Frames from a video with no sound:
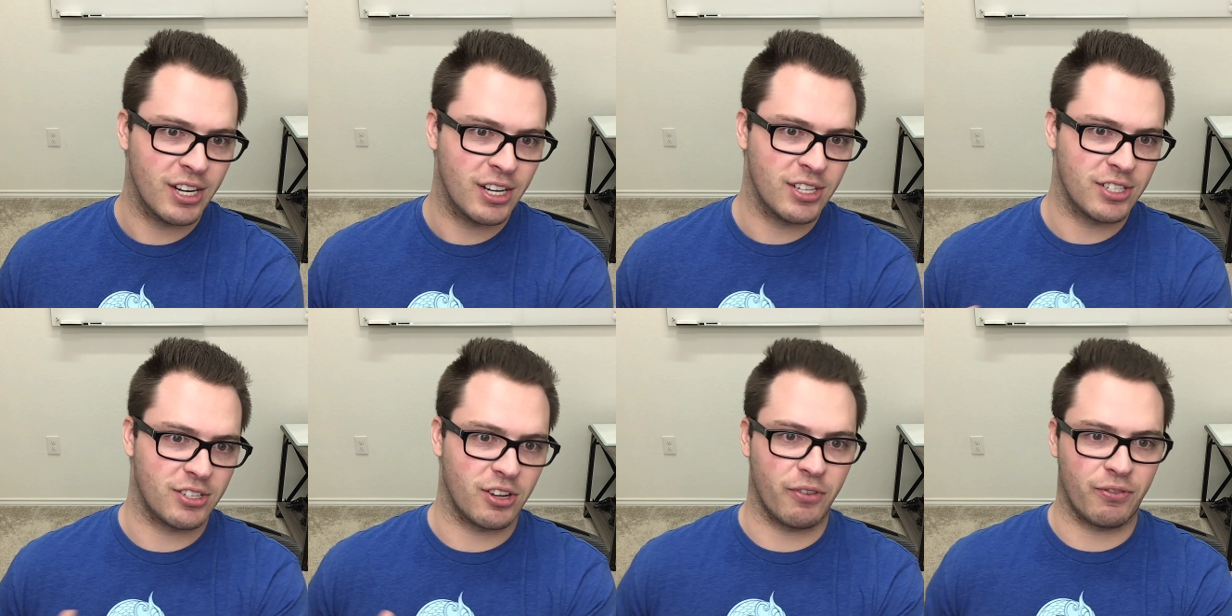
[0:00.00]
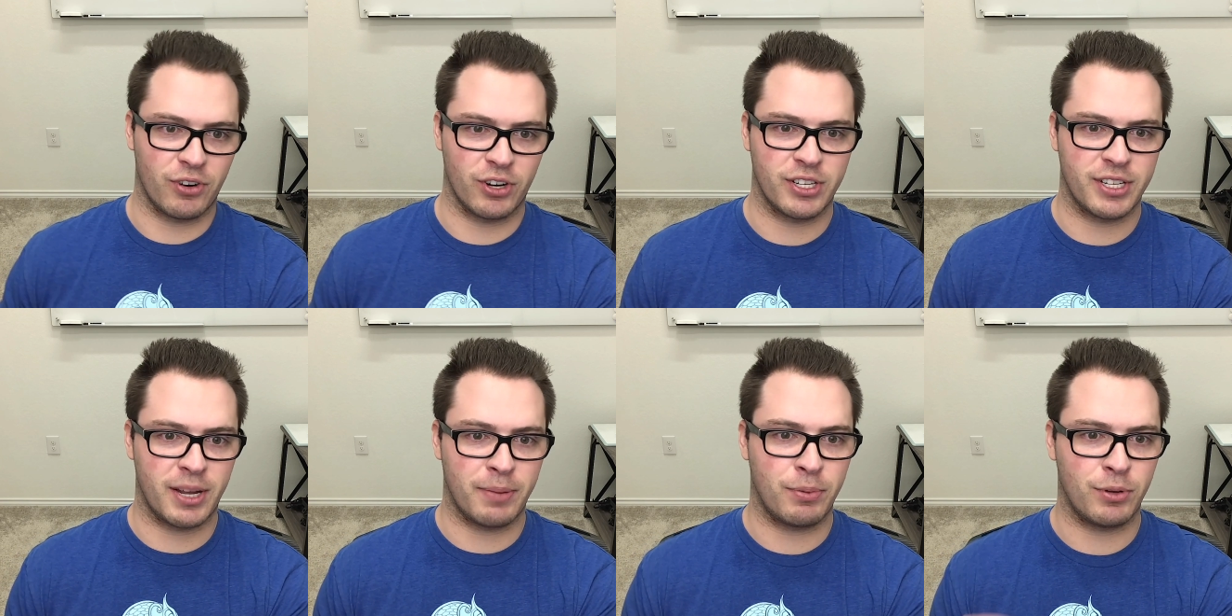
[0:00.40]
So, for
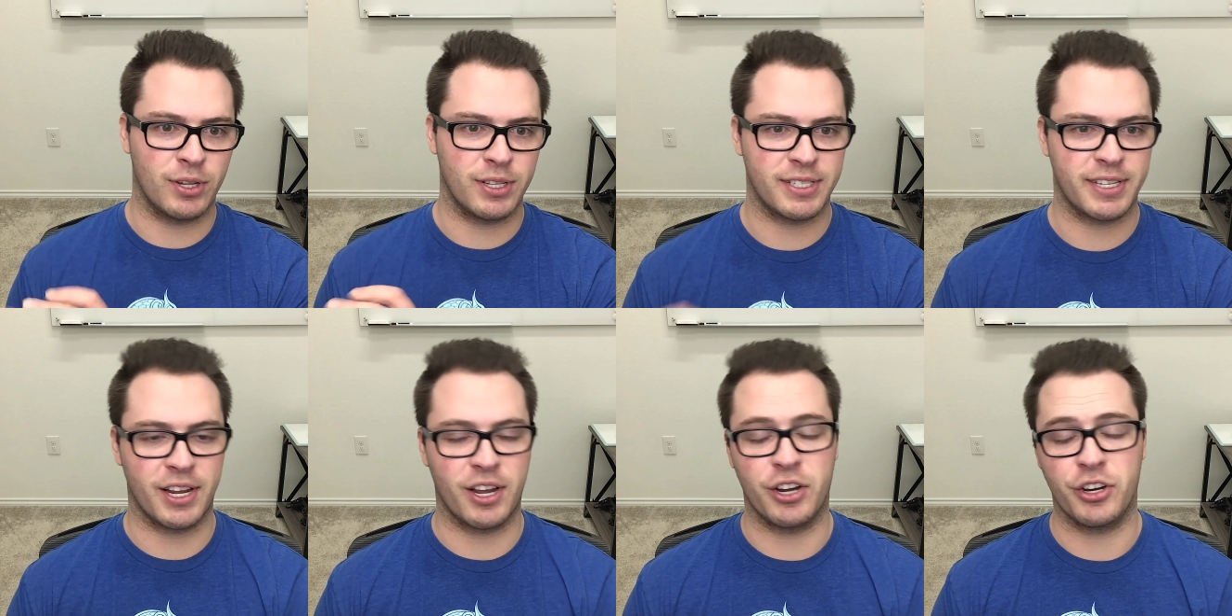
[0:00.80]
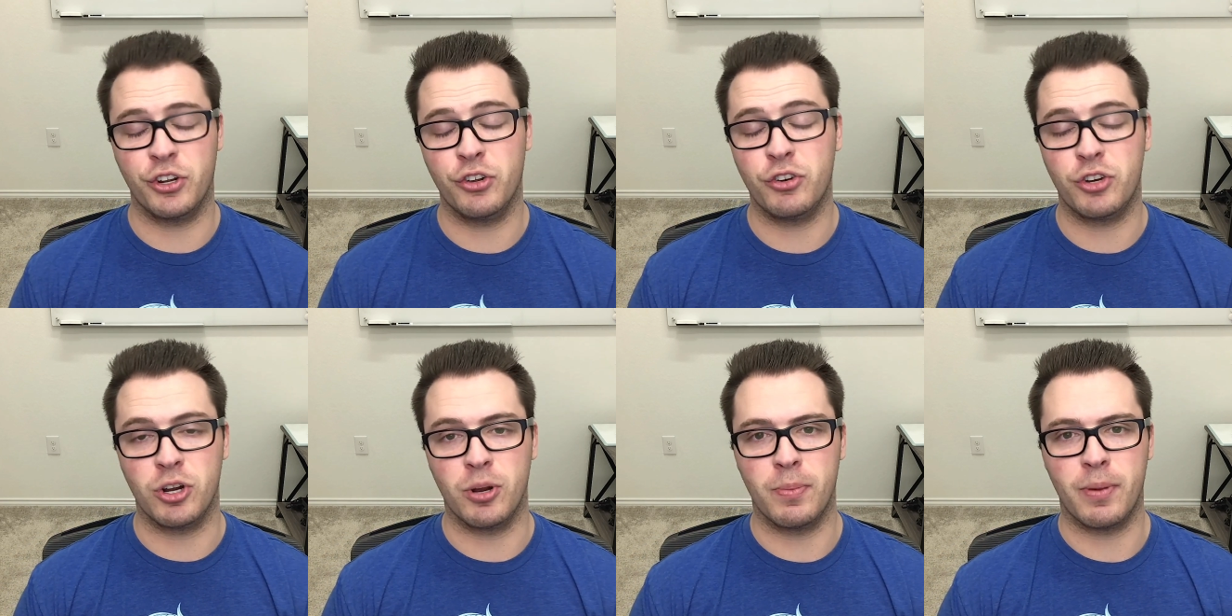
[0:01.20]
example, let's say on
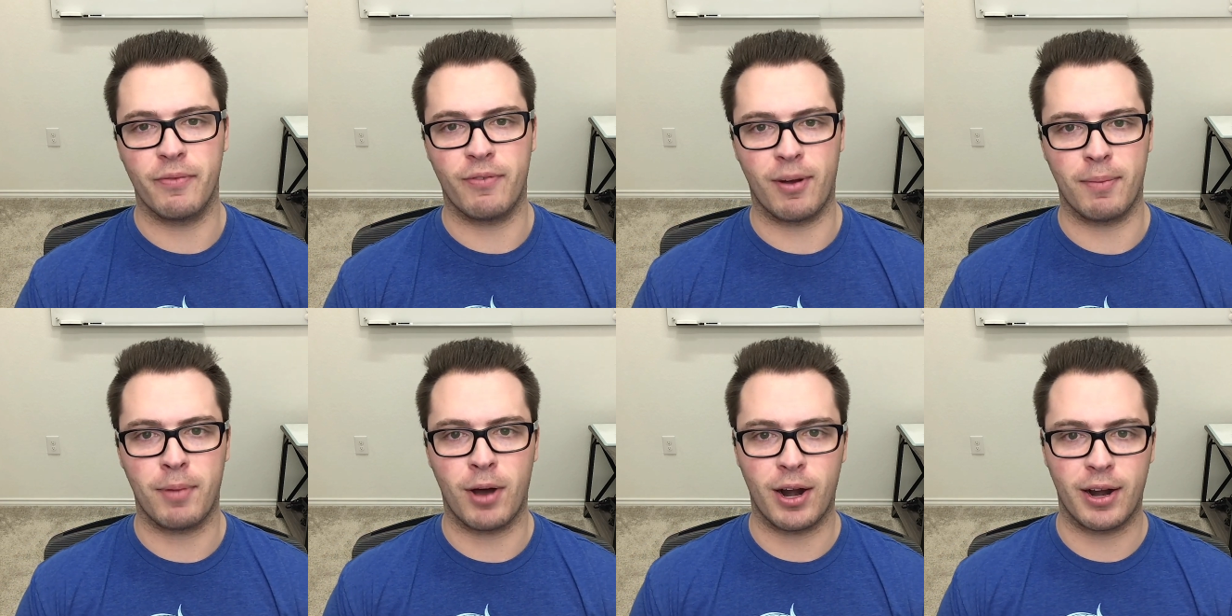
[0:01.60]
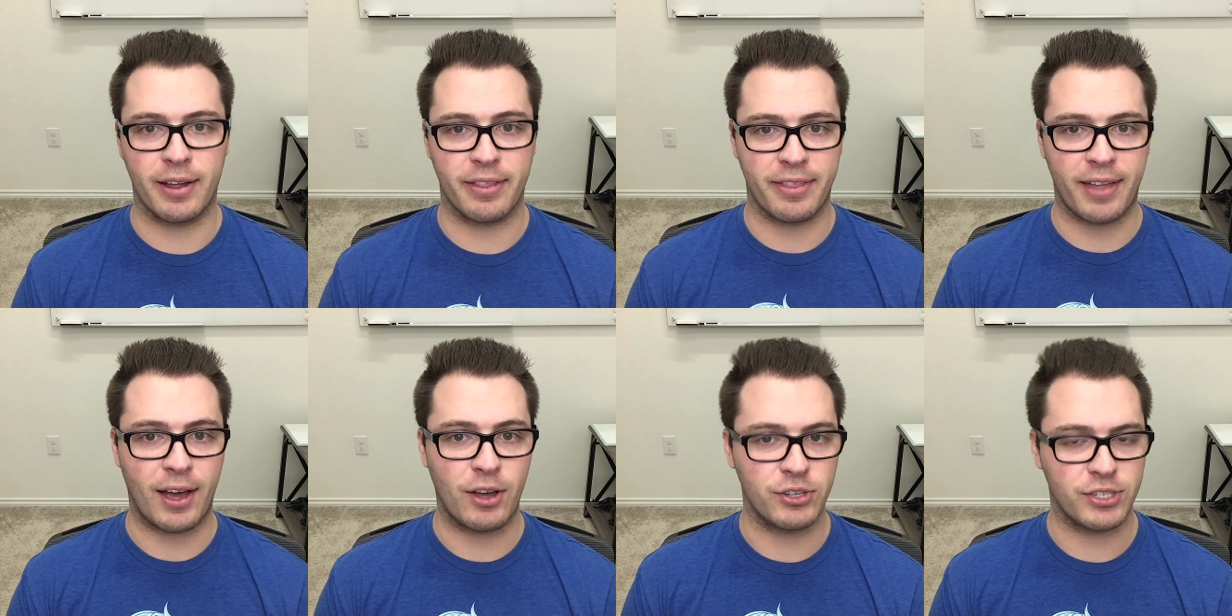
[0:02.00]
YouTube, if I bought a
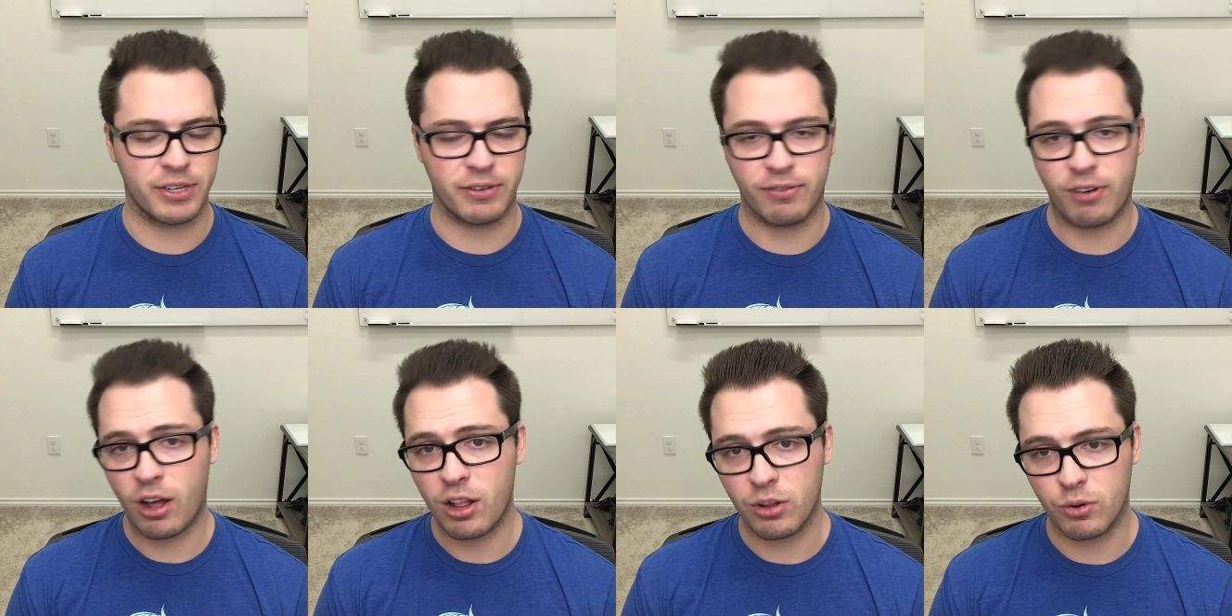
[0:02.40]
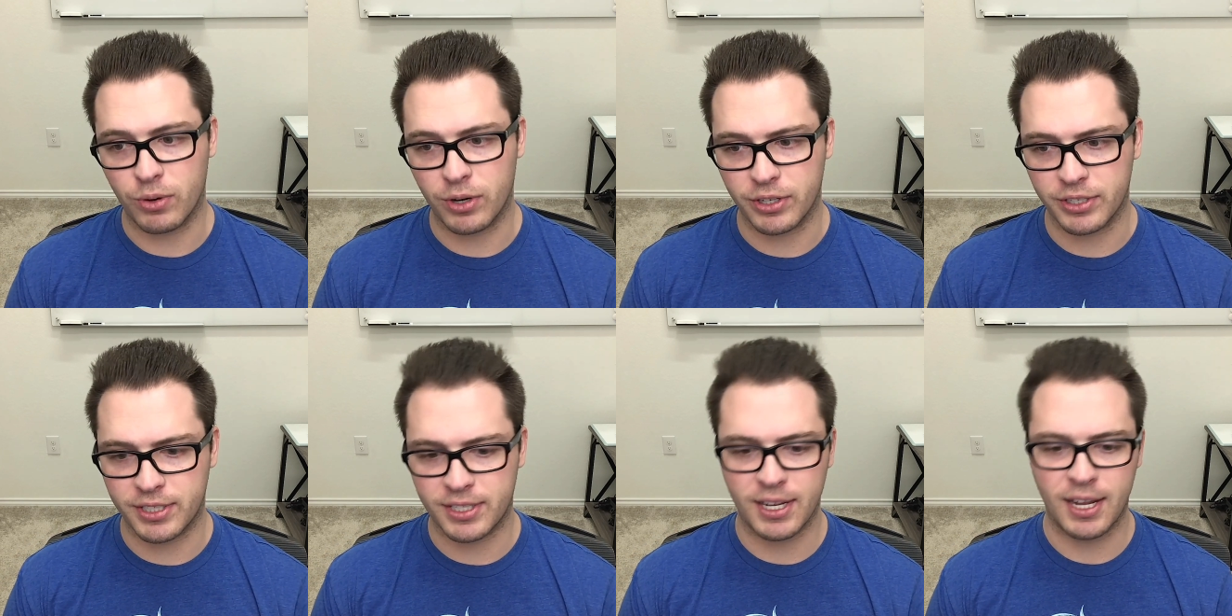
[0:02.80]
thousand
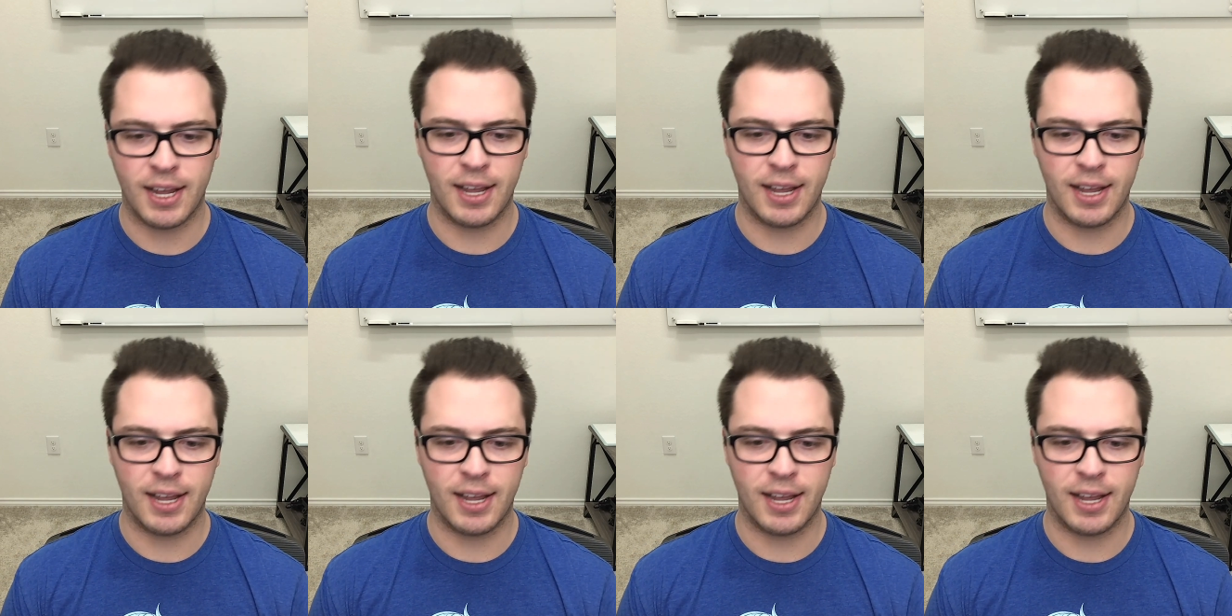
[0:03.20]
followers